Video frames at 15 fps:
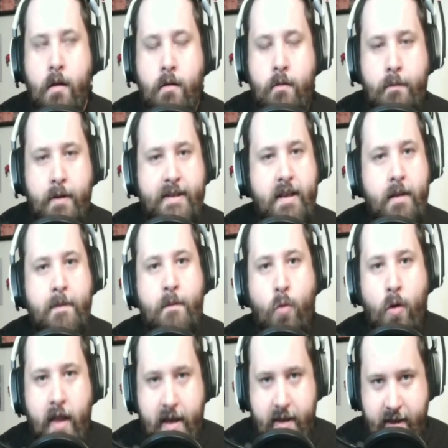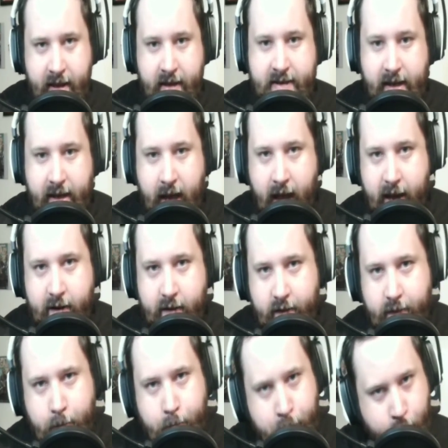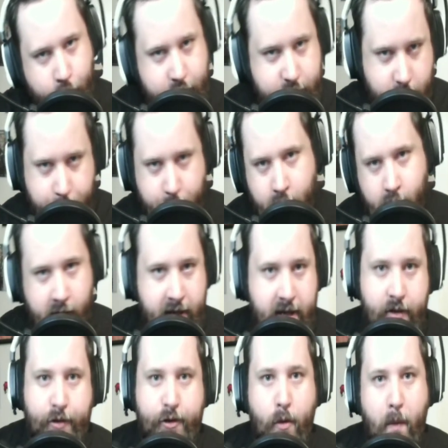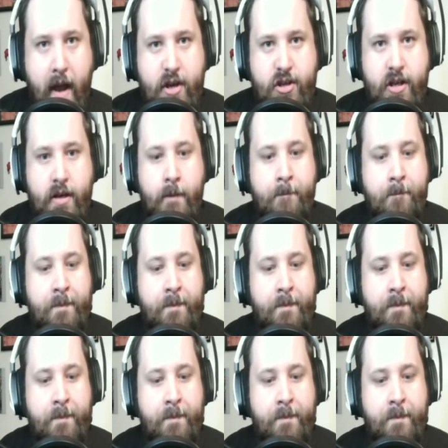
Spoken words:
but it's going to be more like things that kind of push or pull in either direction.